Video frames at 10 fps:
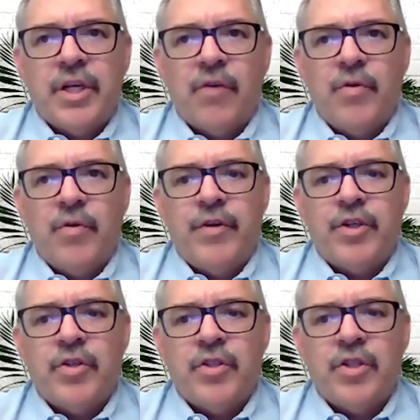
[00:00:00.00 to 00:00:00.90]
government
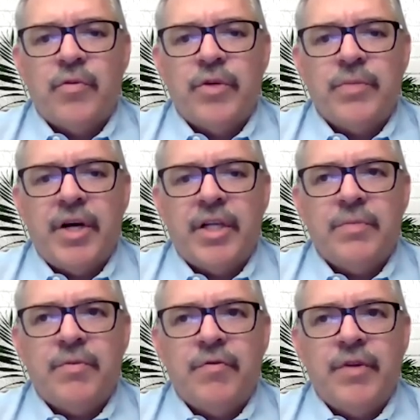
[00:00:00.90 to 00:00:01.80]
officials that are
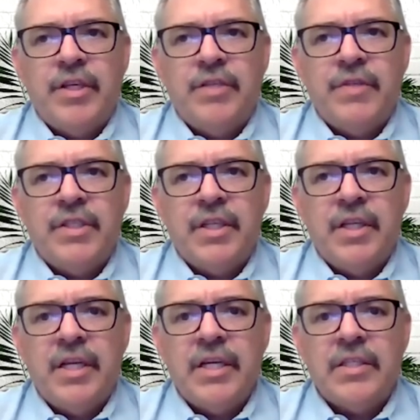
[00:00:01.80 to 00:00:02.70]
responsible for these
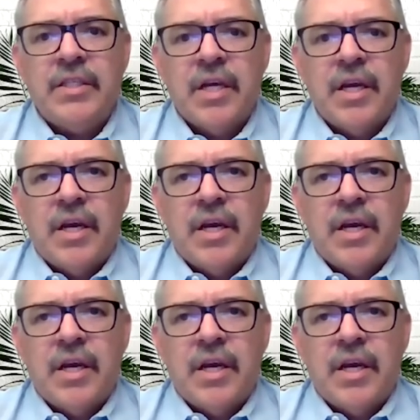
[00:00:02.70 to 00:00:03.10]
facilities